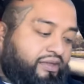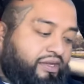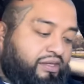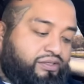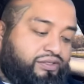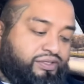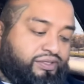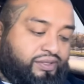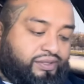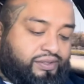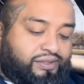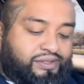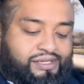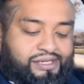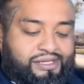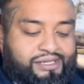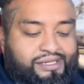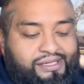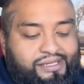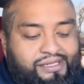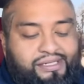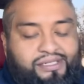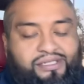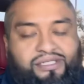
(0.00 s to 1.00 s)
So
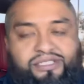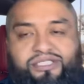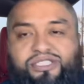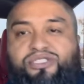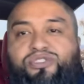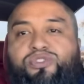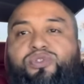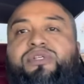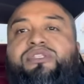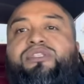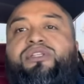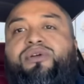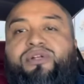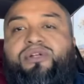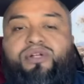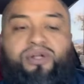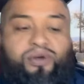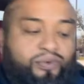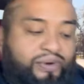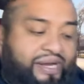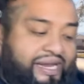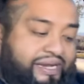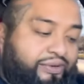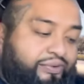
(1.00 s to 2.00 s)
just do it the
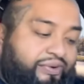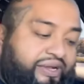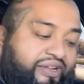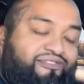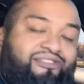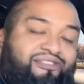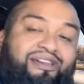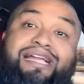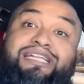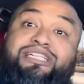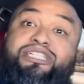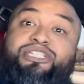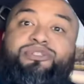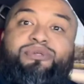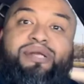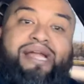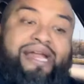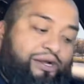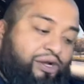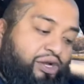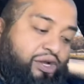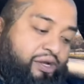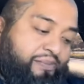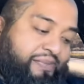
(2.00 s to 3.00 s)
correct way. Fly
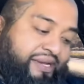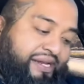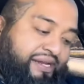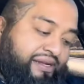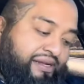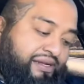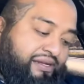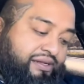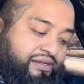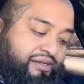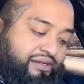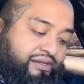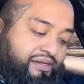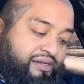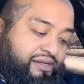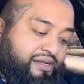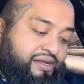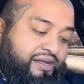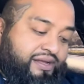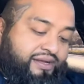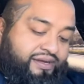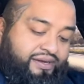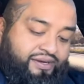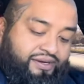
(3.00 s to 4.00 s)
straight, homie.
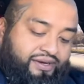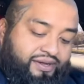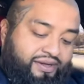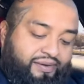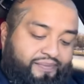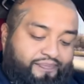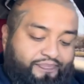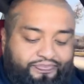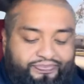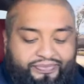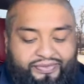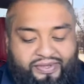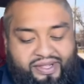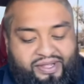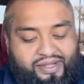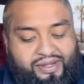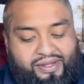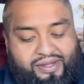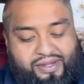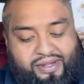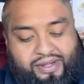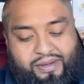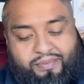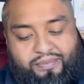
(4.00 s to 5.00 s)
You know?
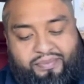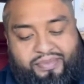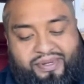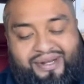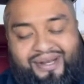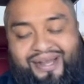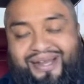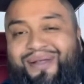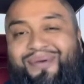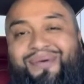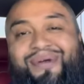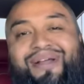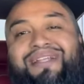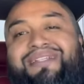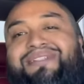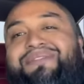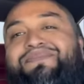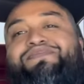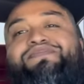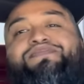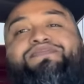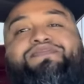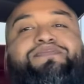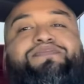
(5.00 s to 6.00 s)
But anyways,
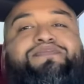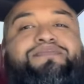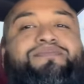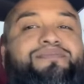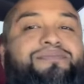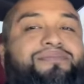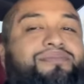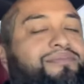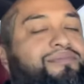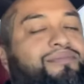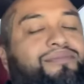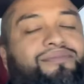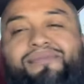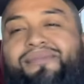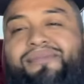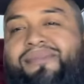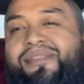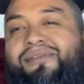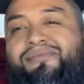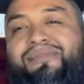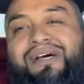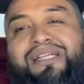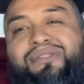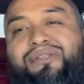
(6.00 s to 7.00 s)

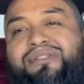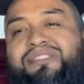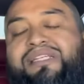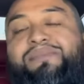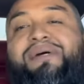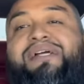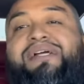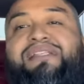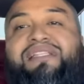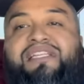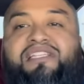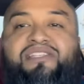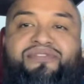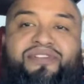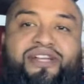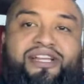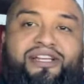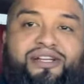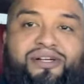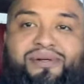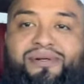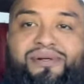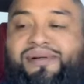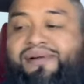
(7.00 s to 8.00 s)
vatos, I'm gonna end this
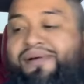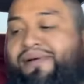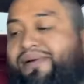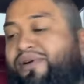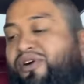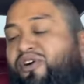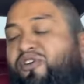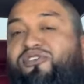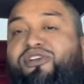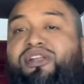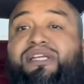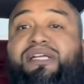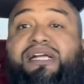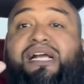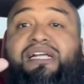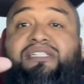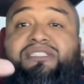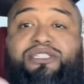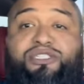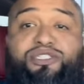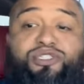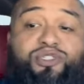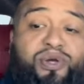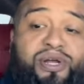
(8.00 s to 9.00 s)
video. Hopefully you guys
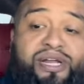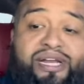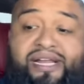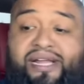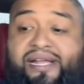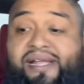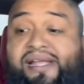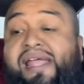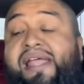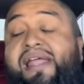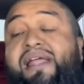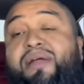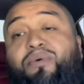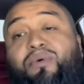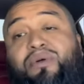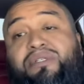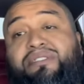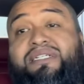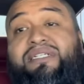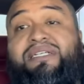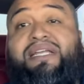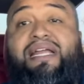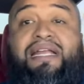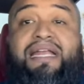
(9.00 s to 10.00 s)
enjoyed it.
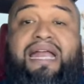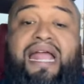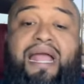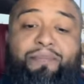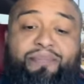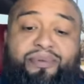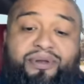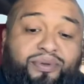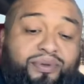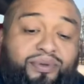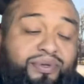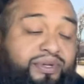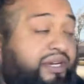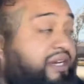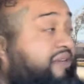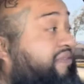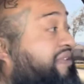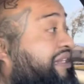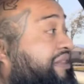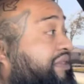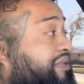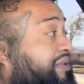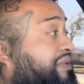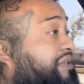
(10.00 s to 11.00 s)
Once again, Happy New Year,
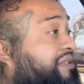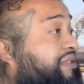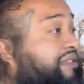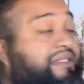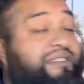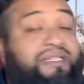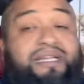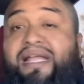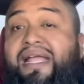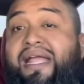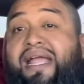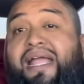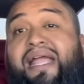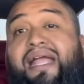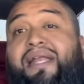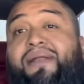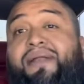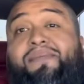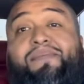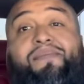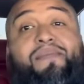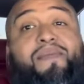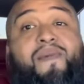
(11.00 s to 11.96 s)
vatos. And